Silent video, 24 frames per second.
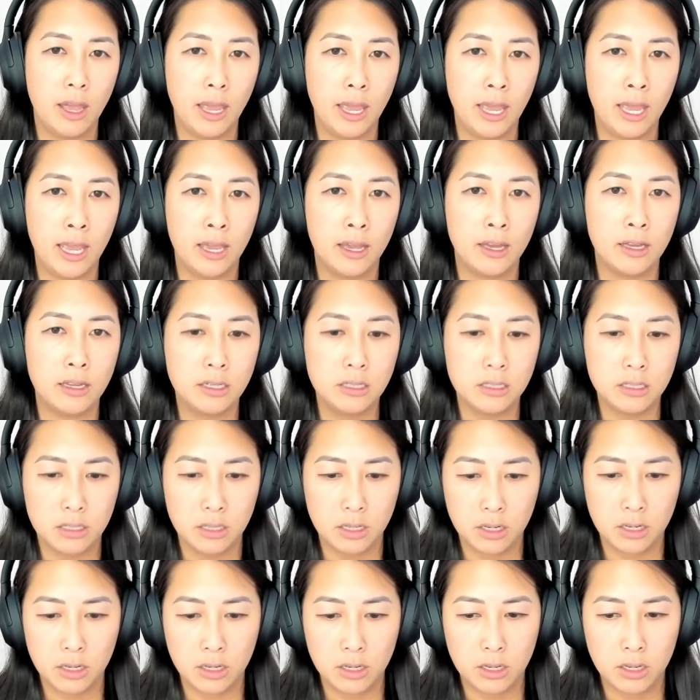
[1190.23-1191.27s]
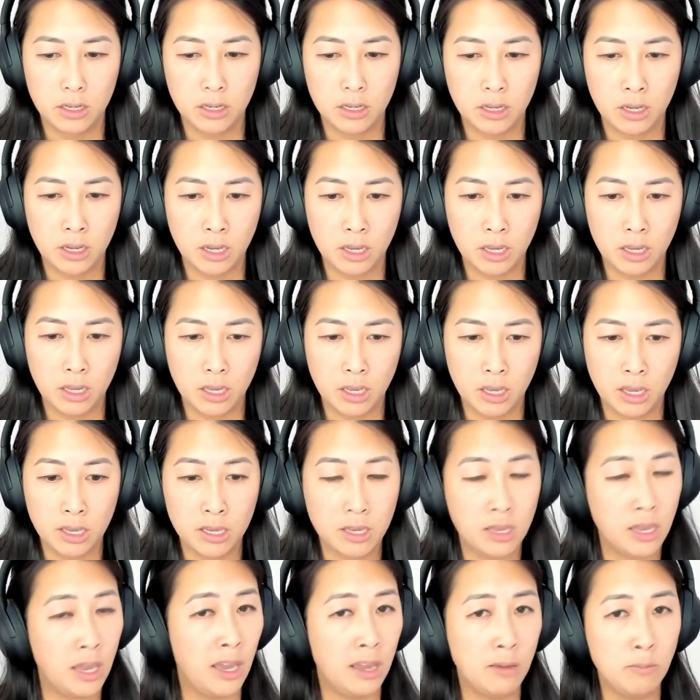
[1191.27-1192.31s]
And it
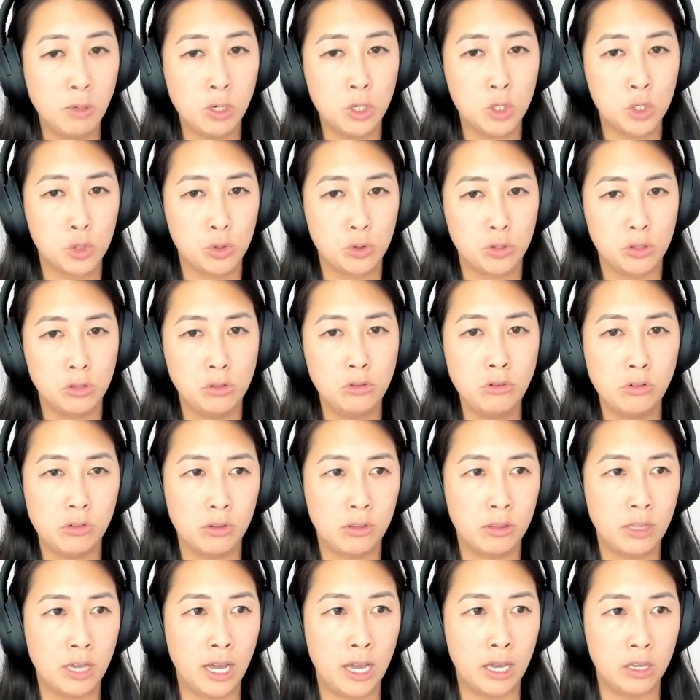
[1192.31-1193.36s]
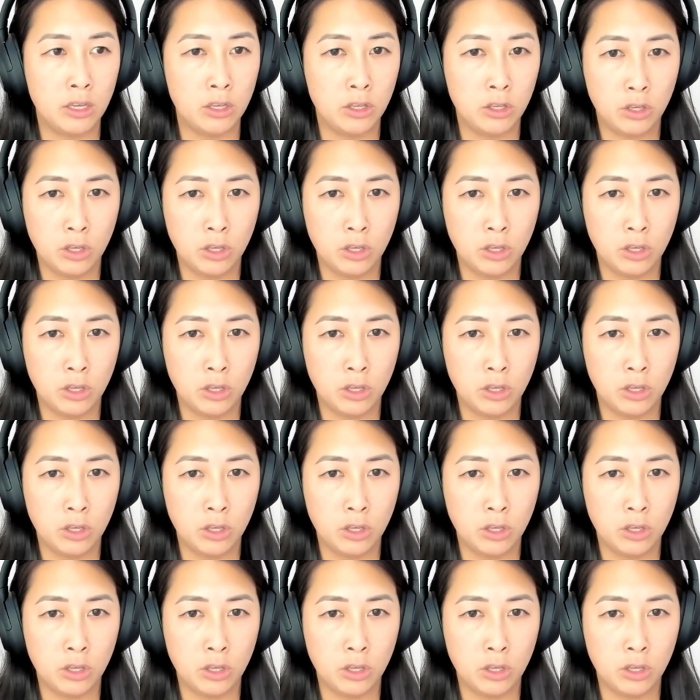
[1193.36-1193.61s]
can be true that